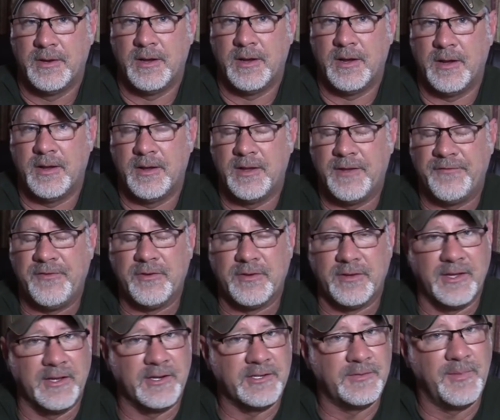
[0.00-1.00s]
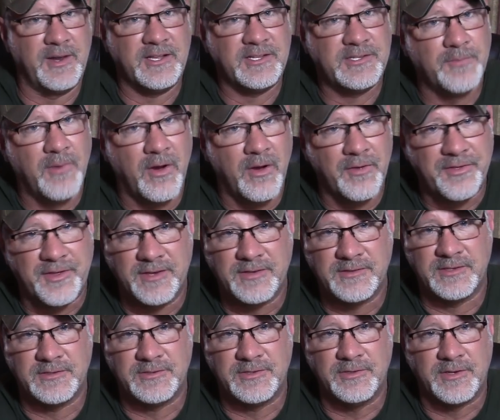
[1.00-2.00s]
If you can get as many small
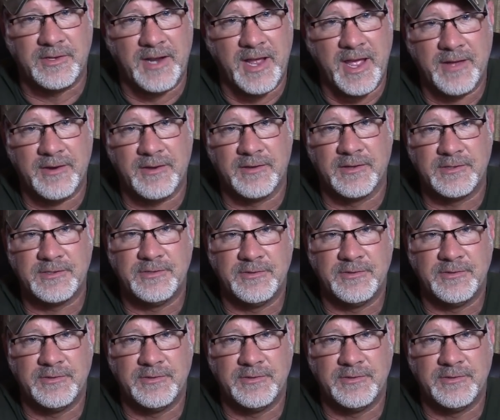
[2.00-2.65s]
things as you can handle,